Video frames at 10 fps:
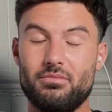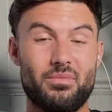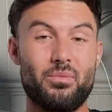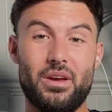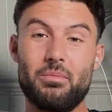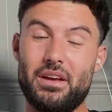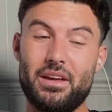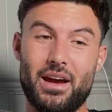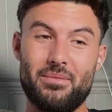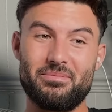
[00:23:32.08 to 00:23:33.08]
We can make
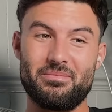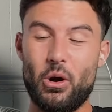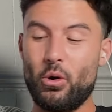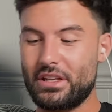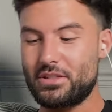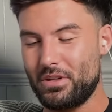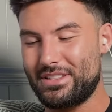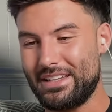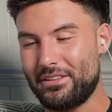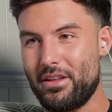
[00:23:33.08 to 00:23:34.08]
it happen. Otis would
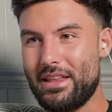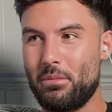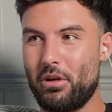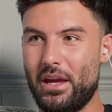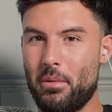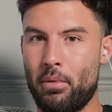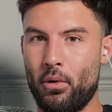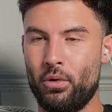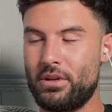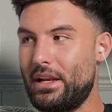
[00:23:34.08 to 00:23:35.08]
sit you and then he probably get a bit
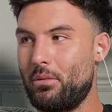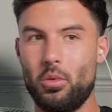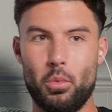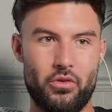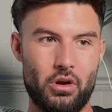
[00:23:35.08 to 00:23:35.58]
bored and then he want to move around.